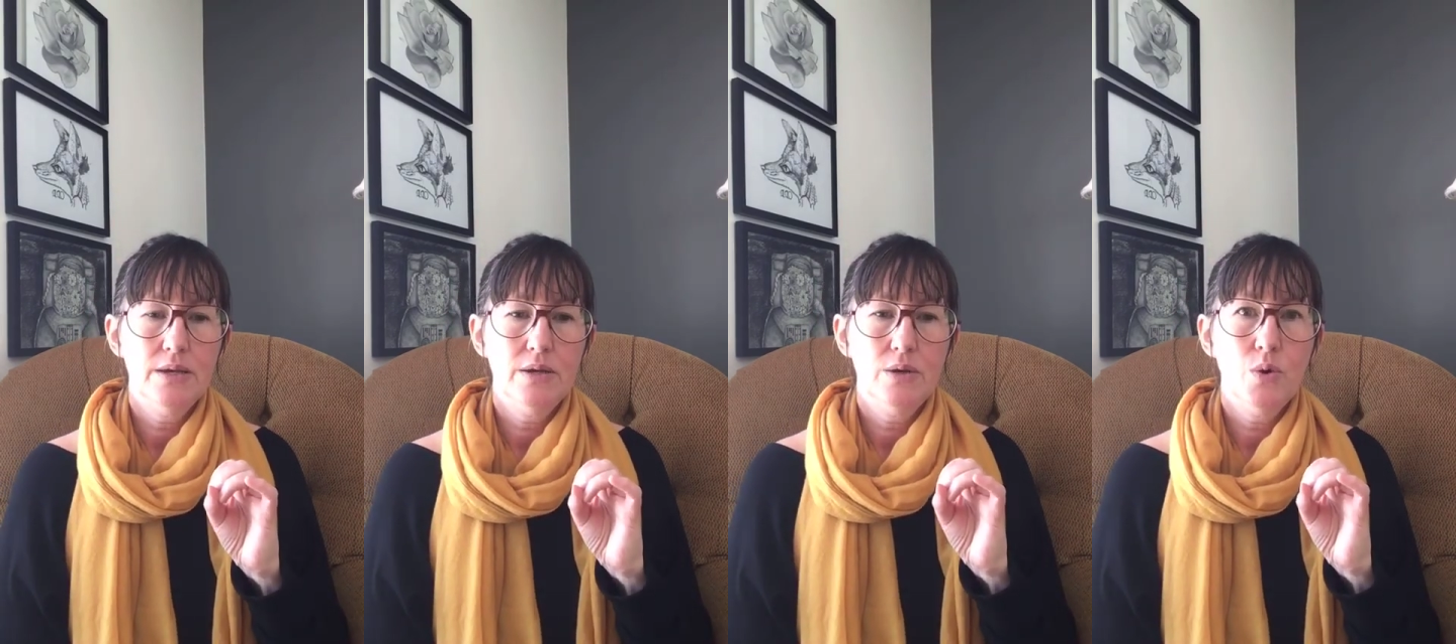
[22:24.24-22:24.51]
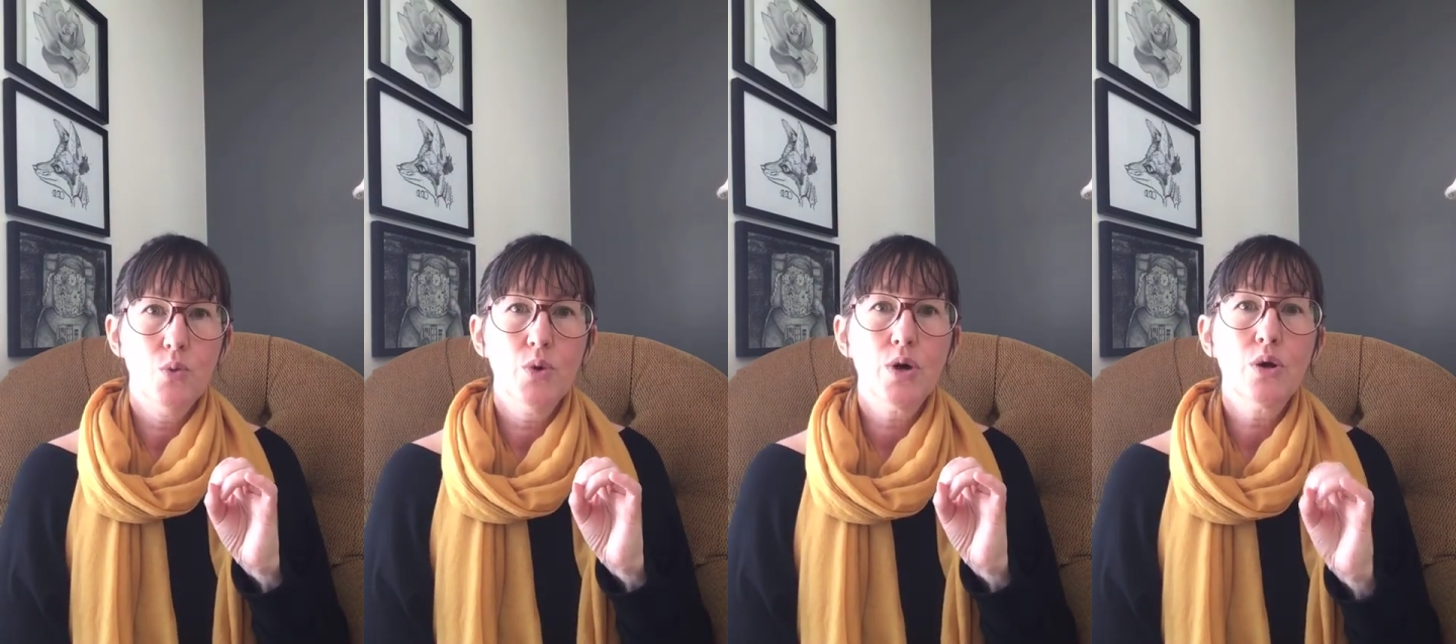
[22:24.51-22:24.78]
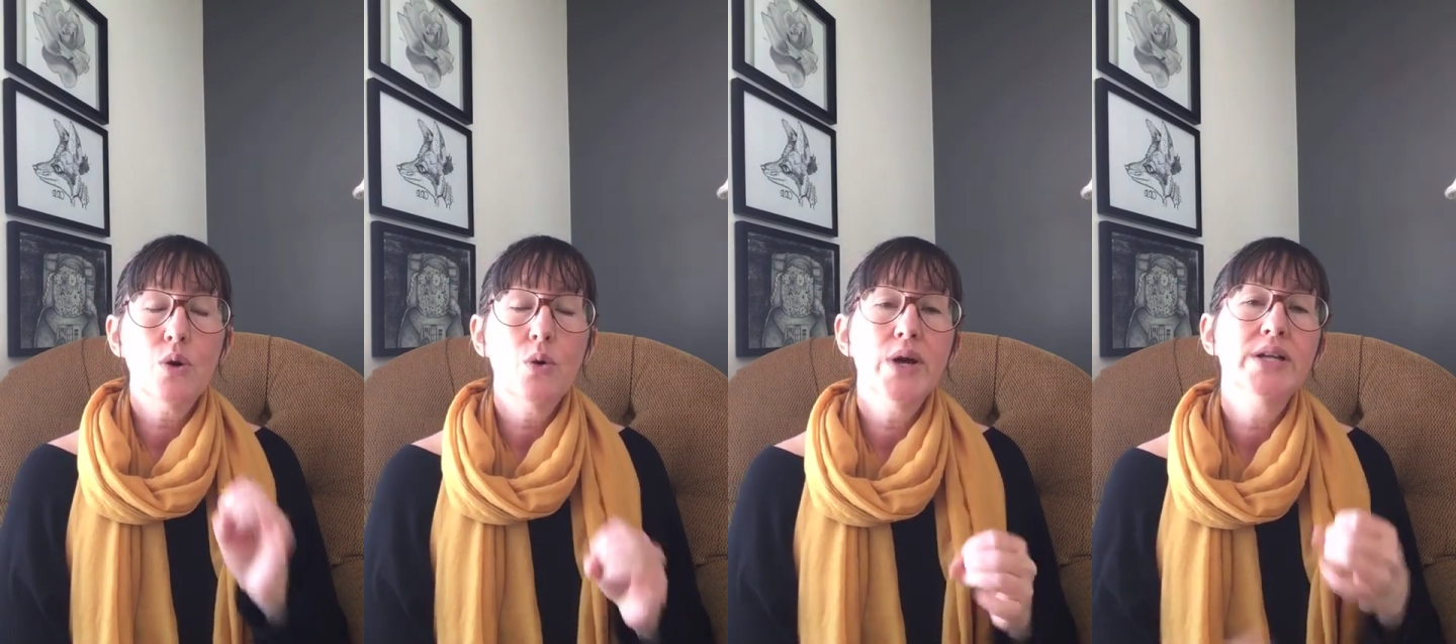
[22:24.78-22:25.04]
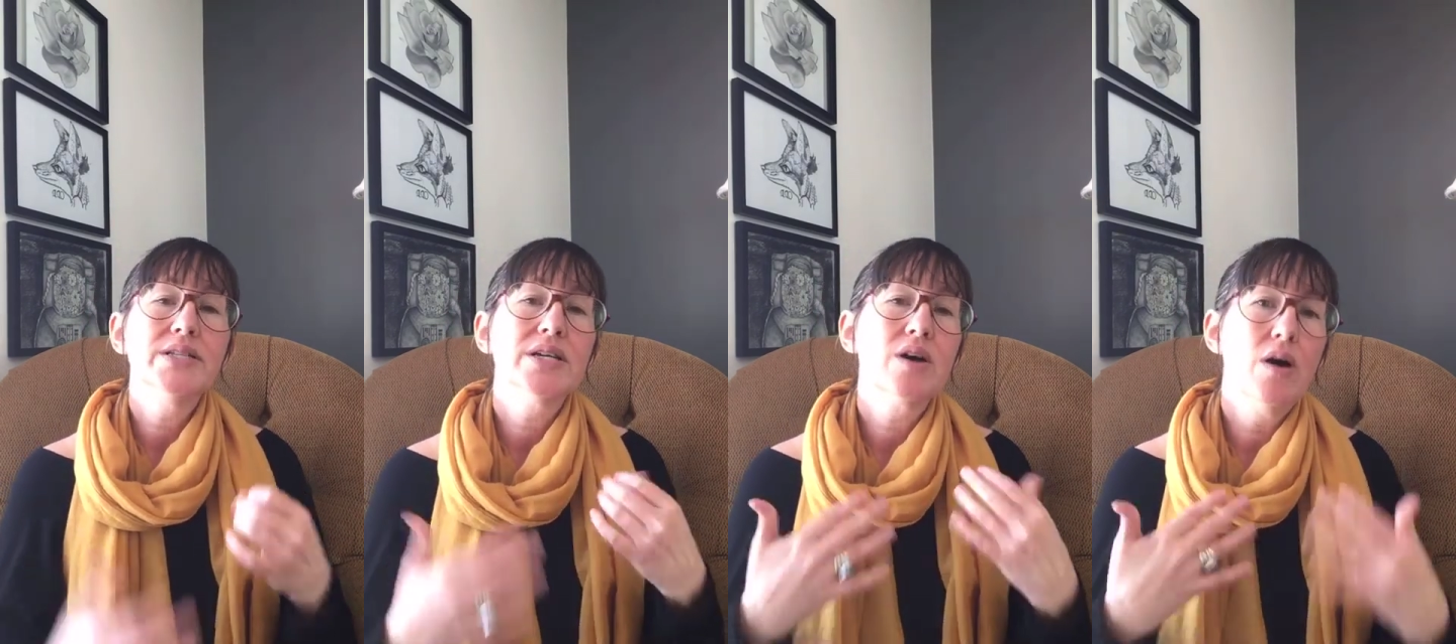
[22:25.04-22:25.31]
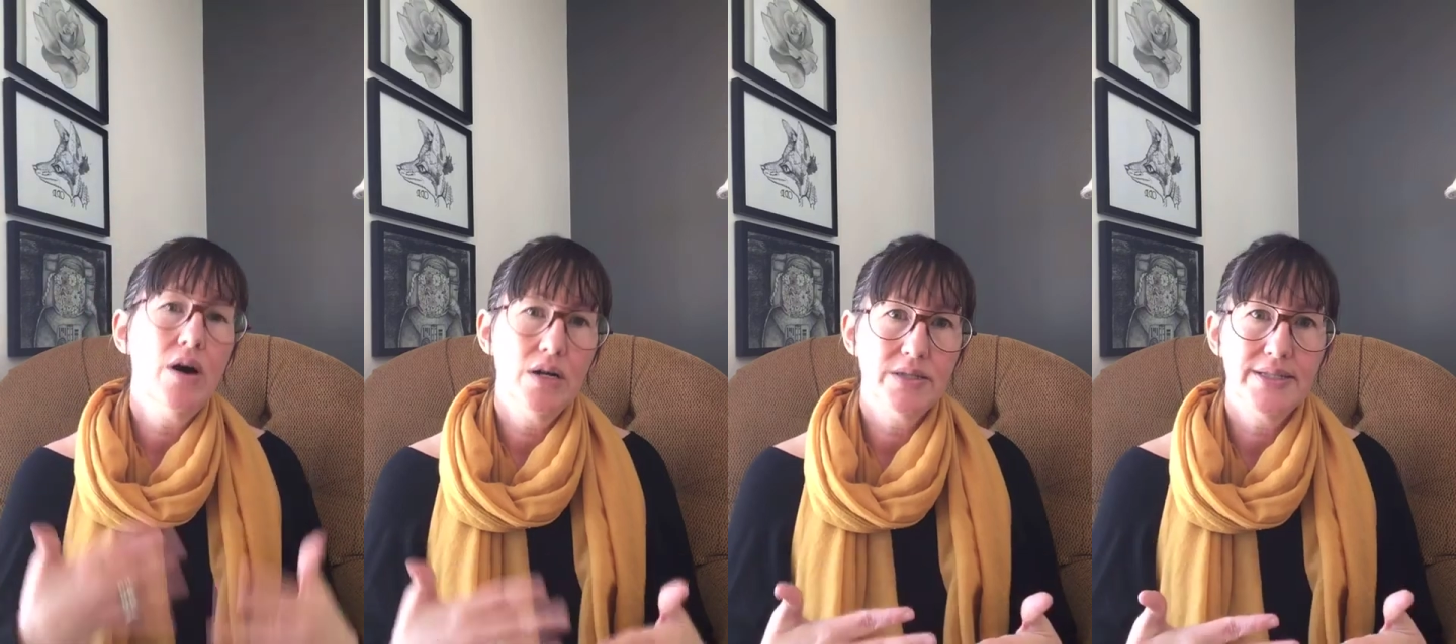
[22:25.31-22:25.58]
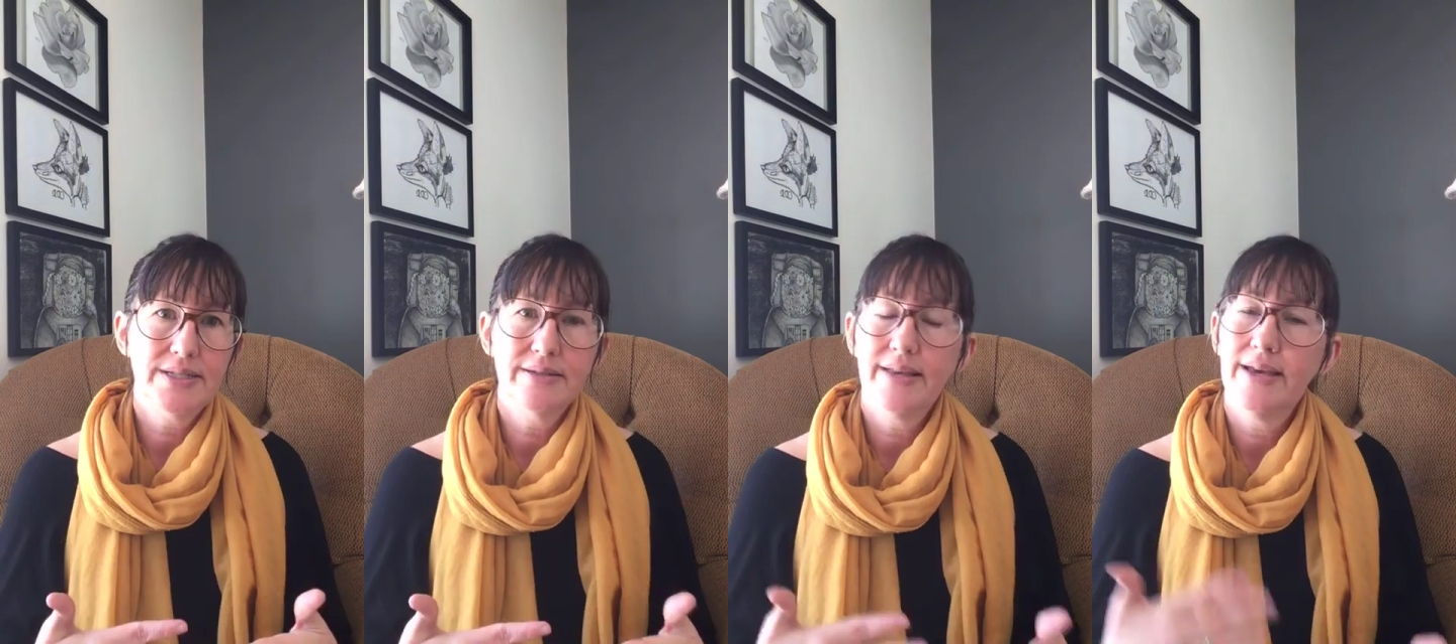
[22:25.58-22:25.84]
we're going to
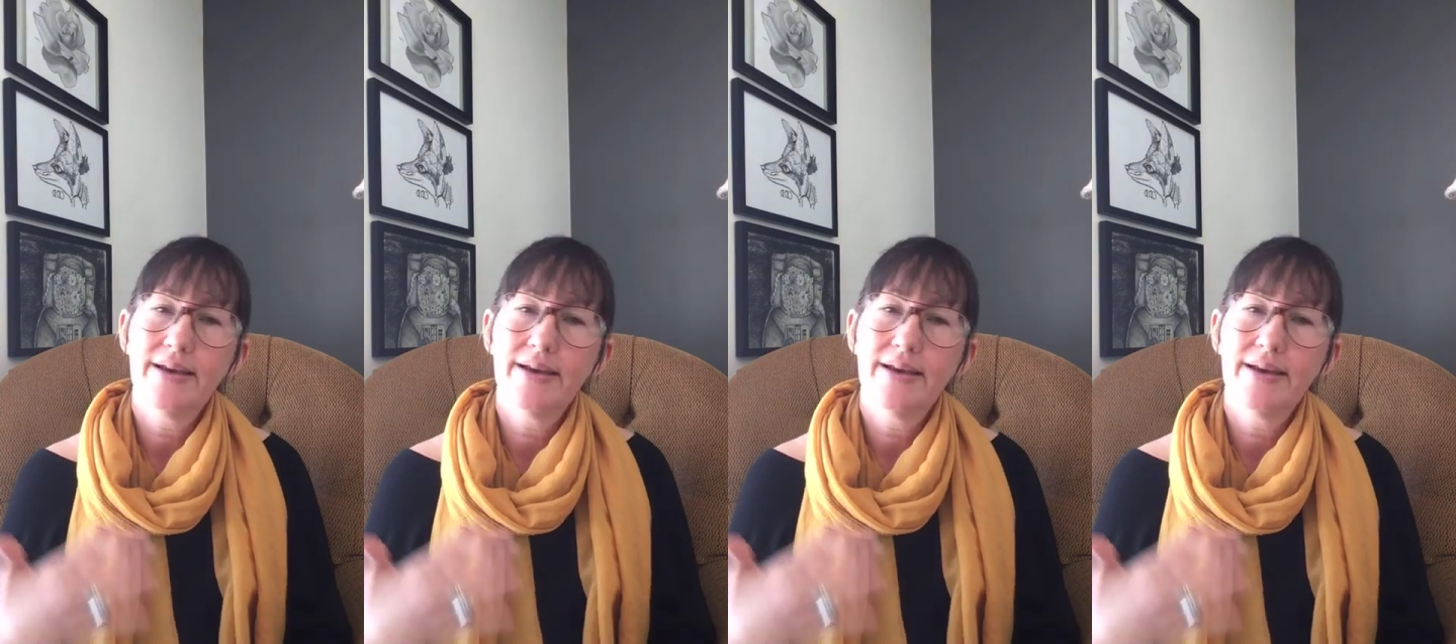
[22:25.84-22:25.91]
constantly